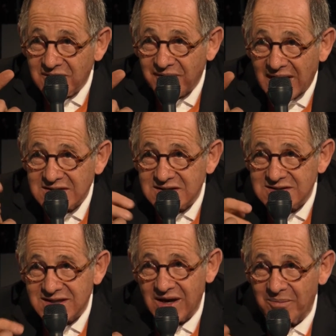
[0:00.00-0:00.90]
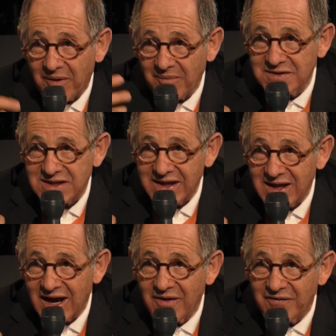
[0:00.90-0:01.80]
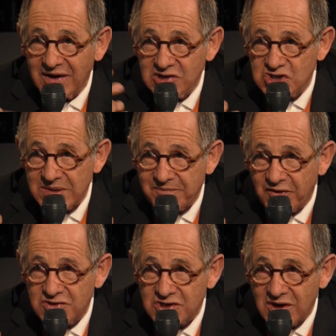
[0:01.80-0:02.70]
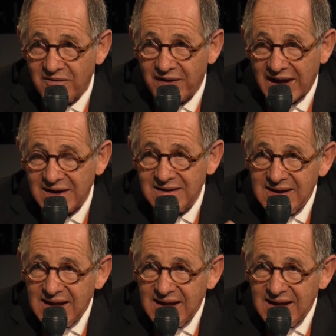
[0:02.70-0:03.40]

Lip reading: devices that obviously allow a very cheap version of that.